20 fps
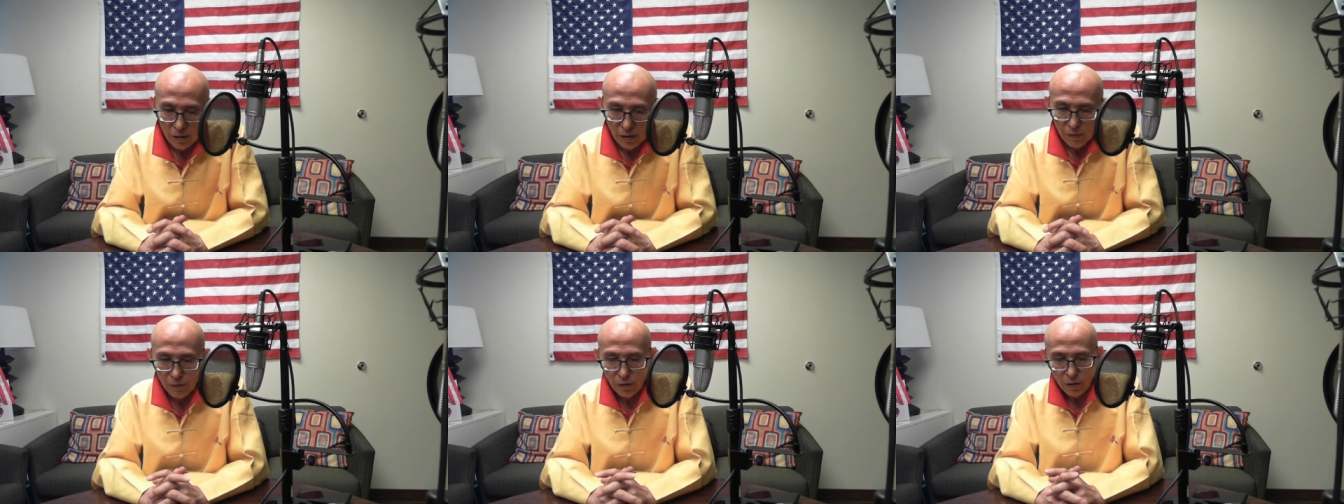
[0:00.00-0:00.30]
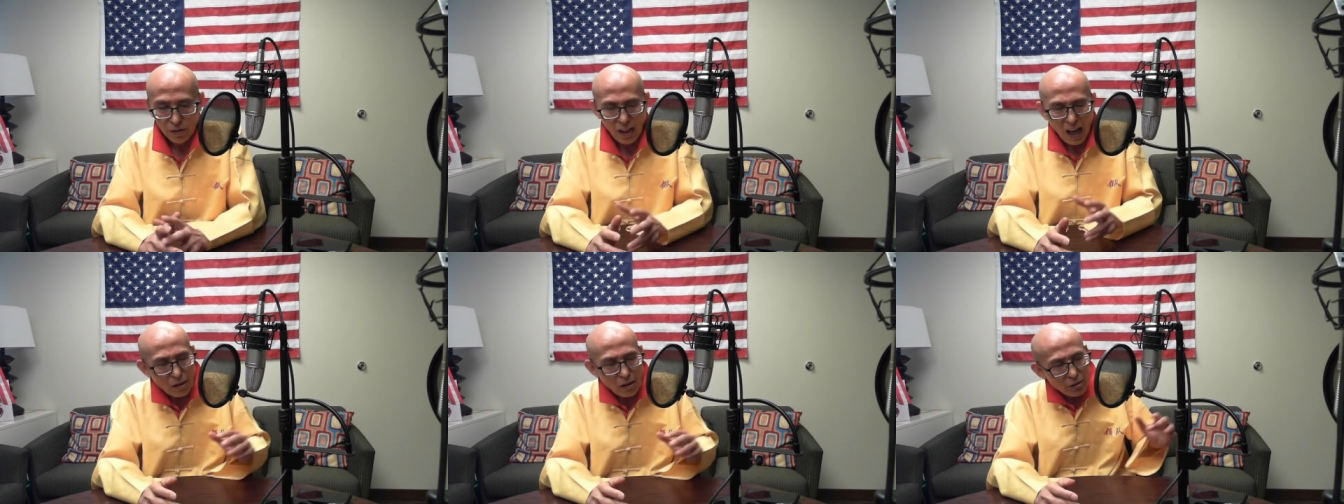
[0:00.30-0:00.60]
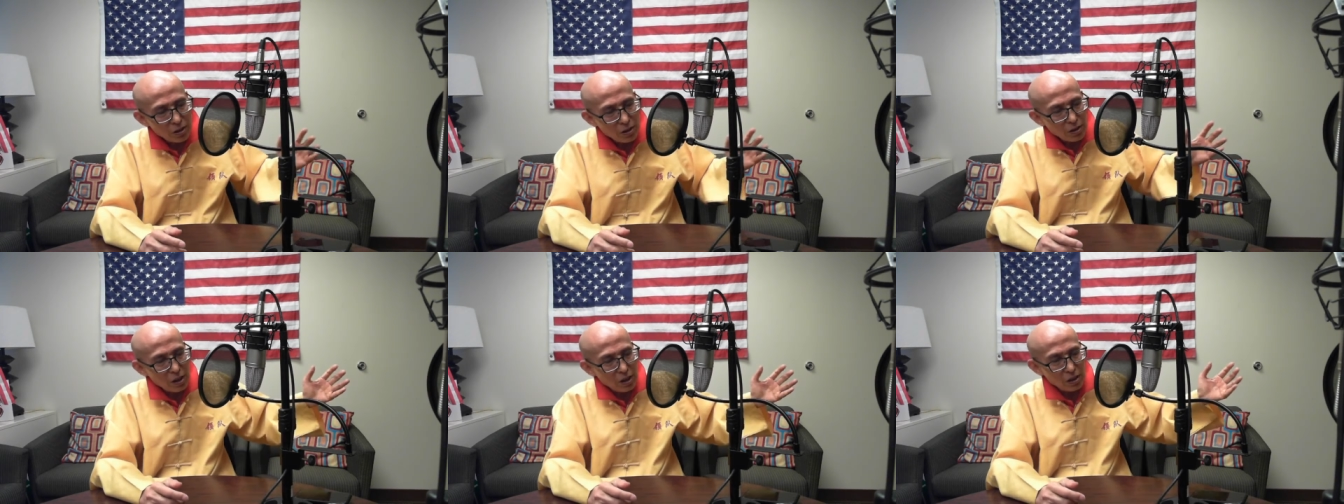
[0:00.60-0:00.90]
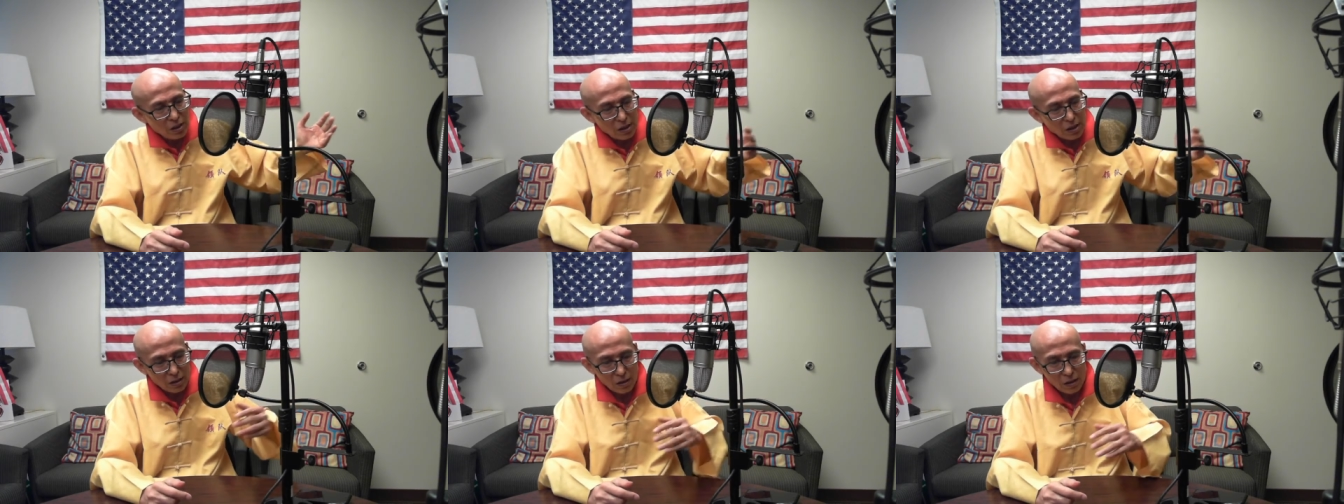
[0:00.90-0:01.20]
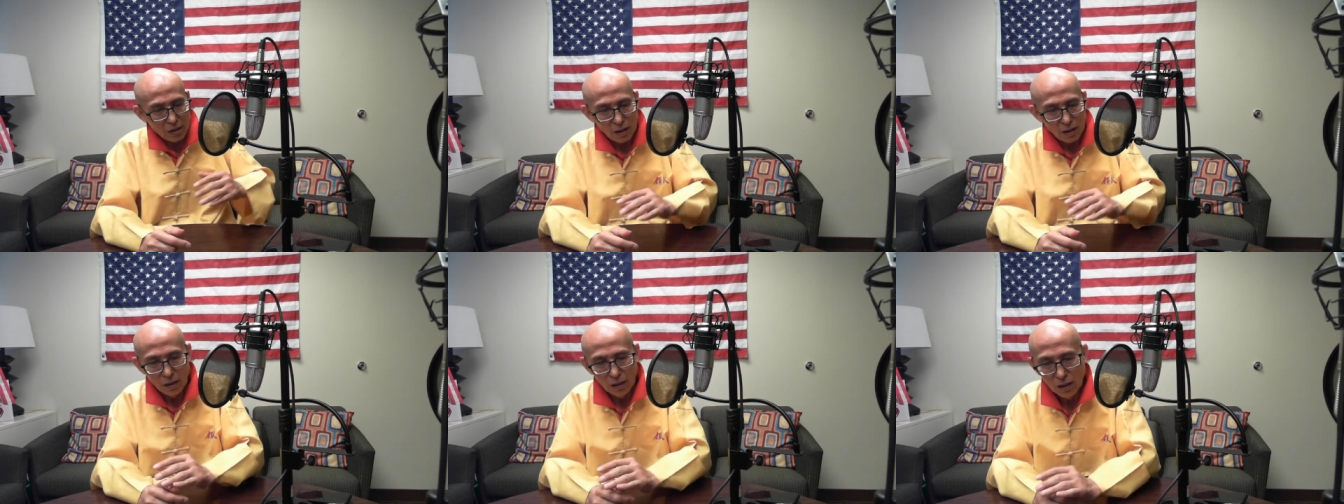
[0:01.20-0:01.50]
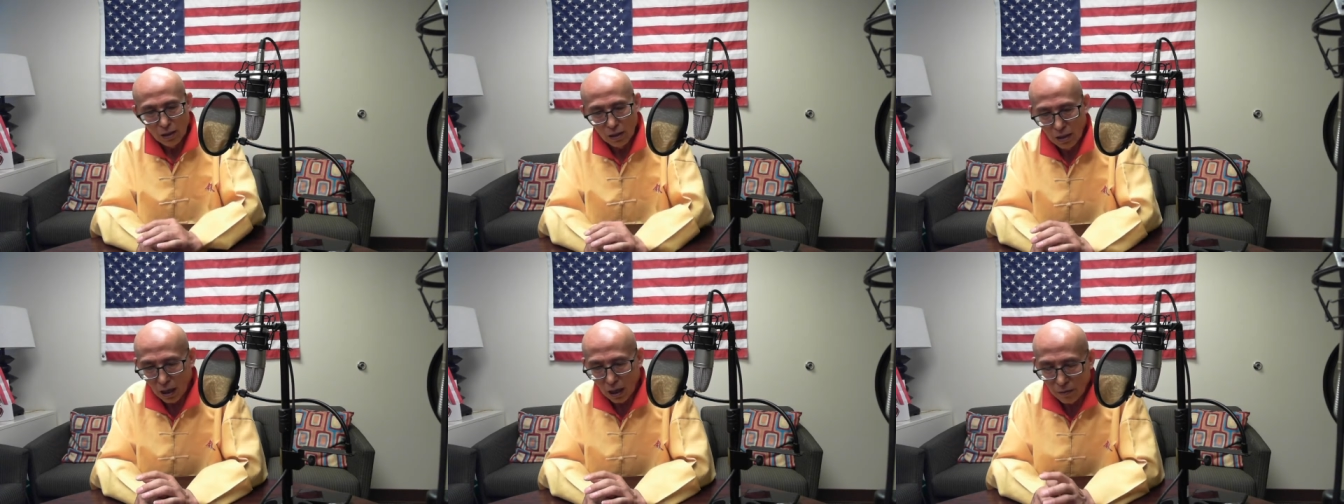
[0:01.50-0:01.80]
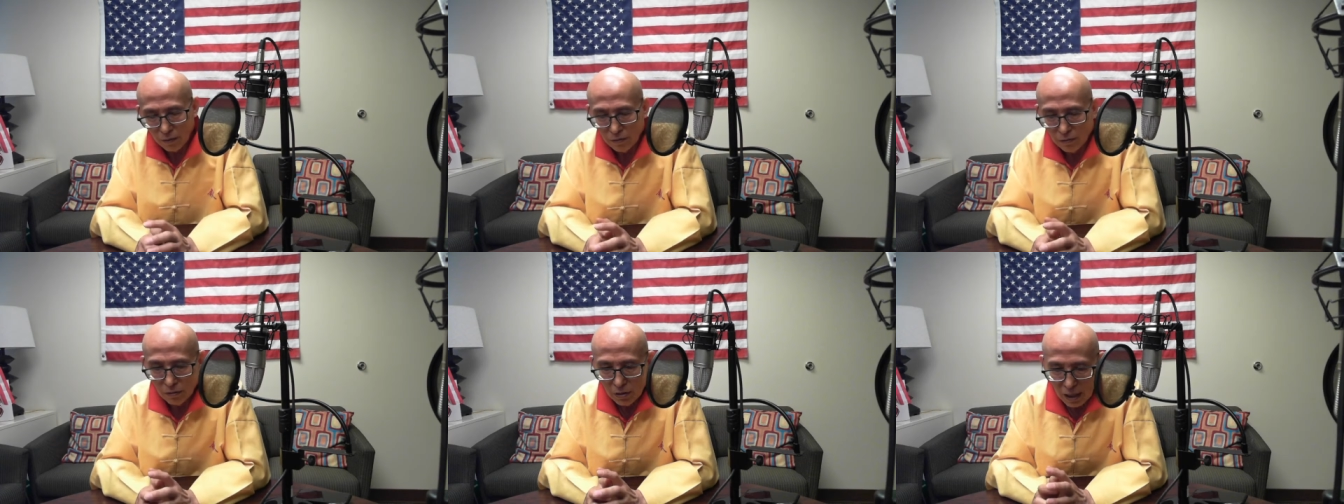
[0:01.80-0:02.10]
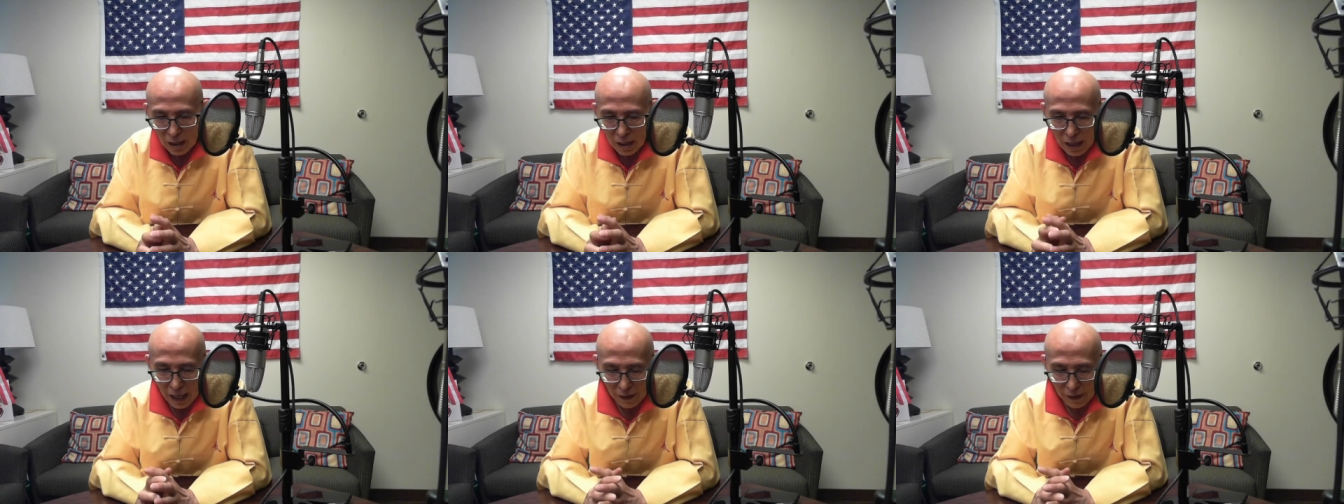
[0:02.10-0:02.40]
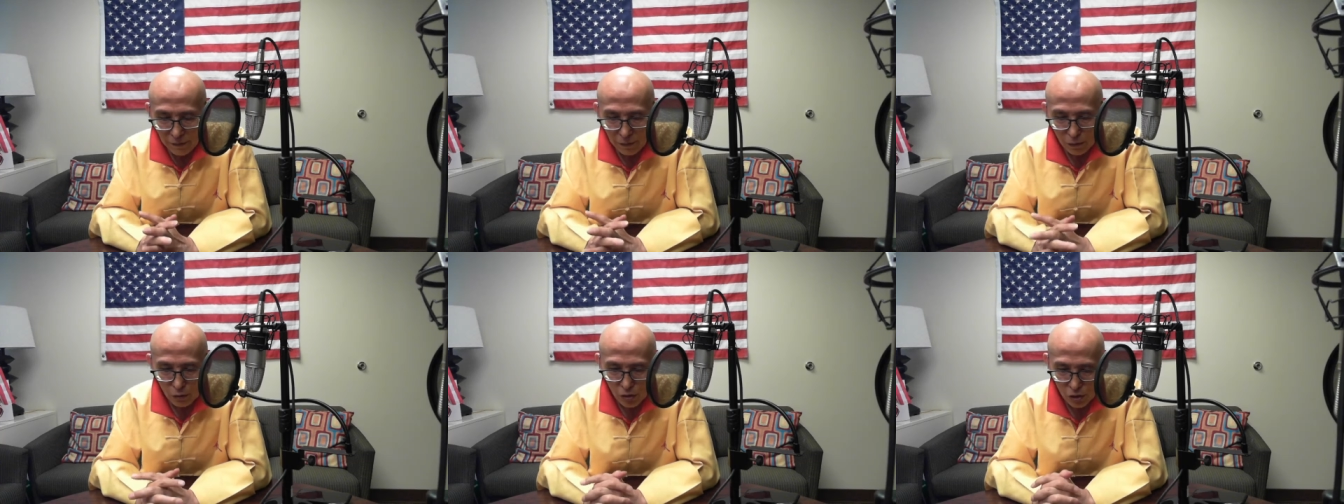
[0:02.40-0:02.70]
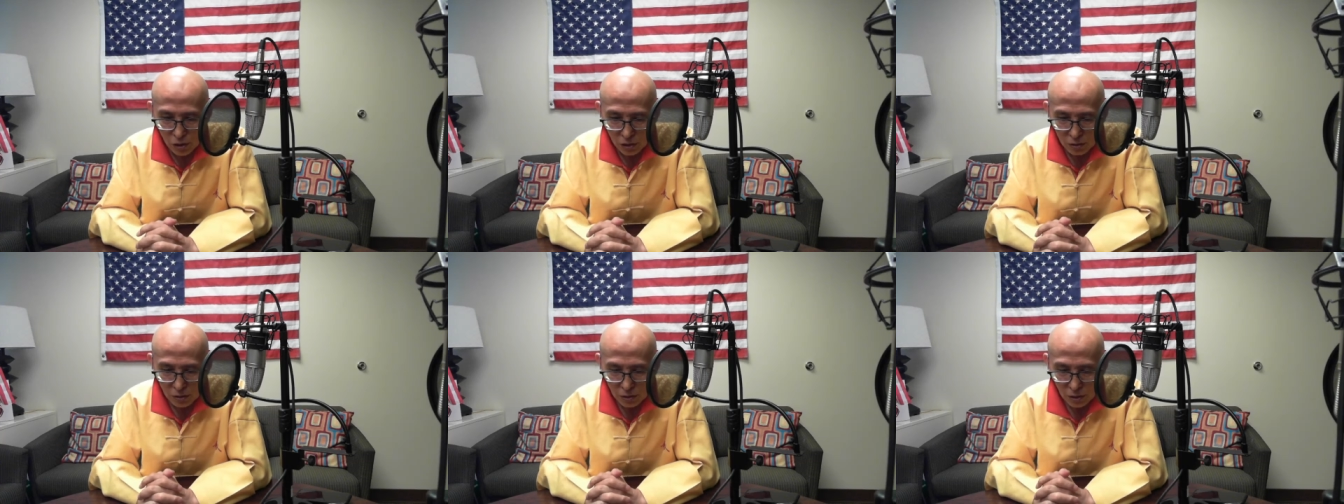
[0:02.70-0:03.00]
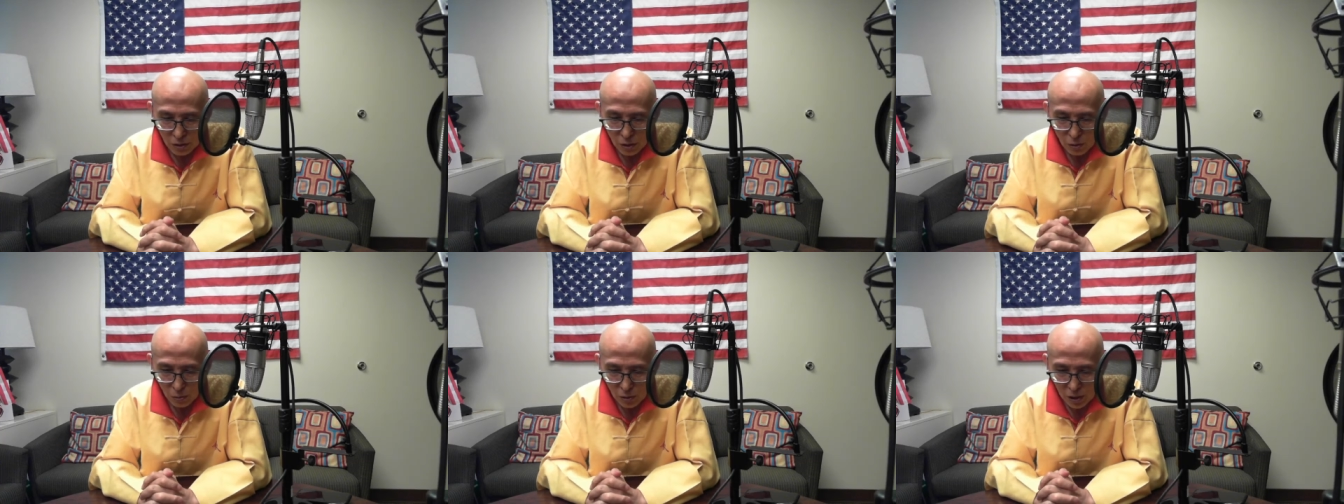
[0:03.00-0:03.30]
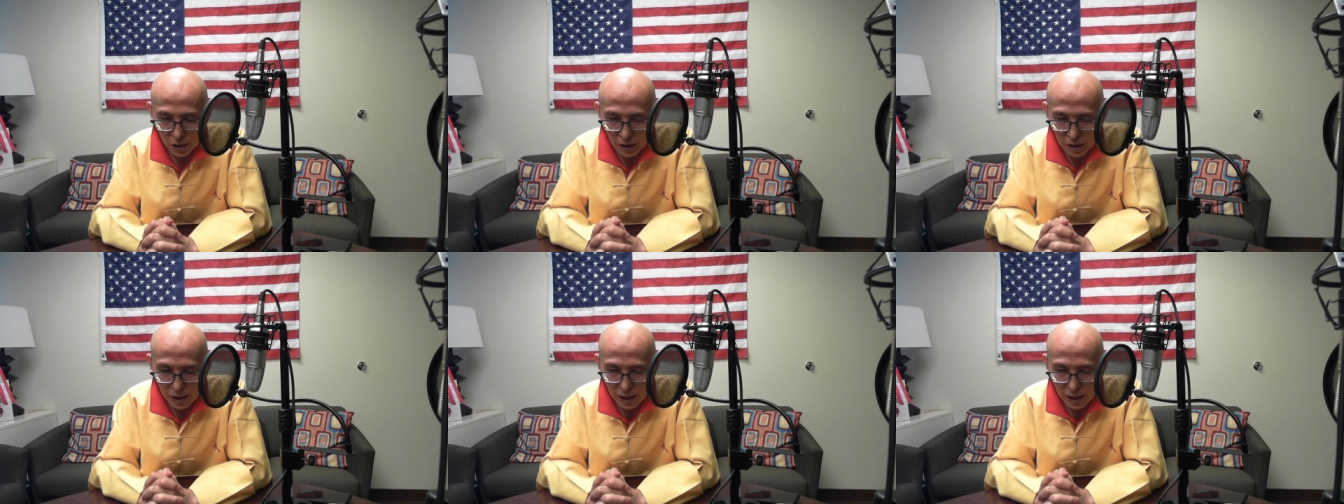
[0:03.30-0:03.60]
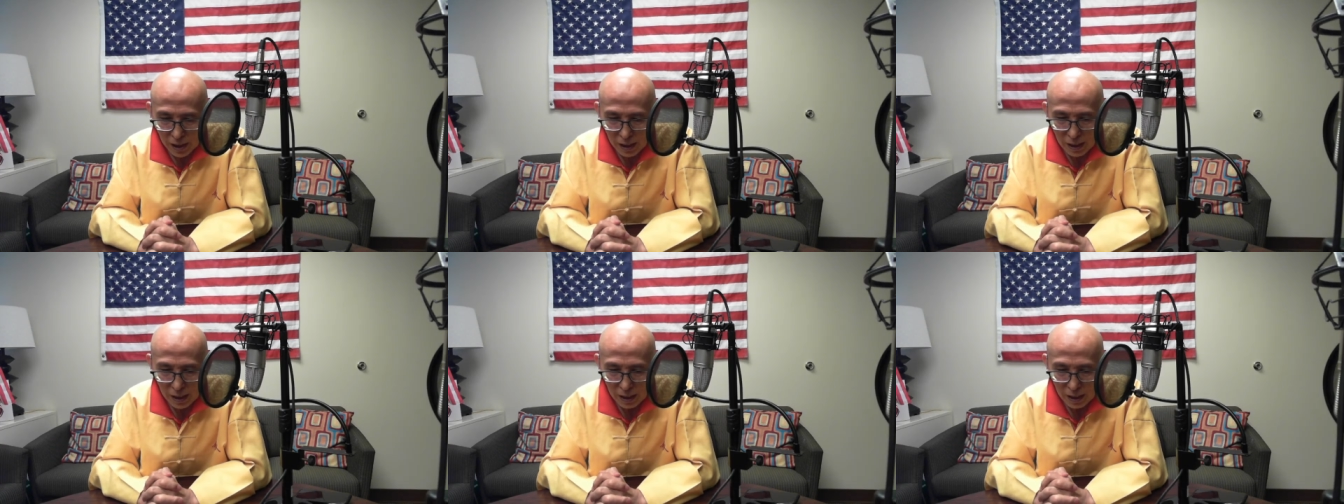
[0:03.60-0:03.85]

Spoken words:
for 1,000 years of evolution, we see